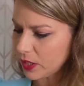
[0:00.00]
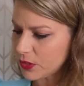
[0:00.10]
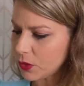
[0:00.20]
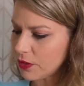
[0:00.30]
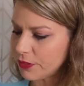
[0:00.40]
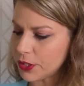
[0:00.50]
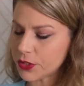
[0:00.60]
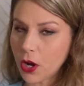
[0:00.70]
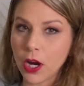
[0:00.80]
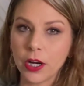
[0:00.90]
So the
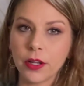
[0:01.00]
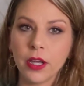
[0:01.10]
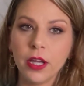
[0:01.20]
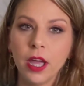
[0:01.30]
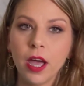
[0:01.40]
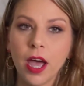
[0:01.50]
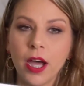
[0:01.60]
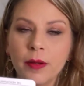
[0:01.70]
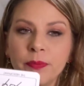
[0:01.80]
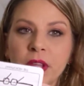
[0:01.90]
first card
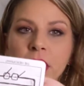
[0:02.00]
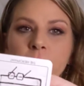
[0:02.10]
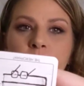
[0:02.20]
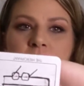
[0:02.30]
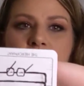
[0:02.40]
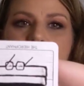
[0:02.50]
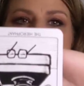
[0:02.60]
was the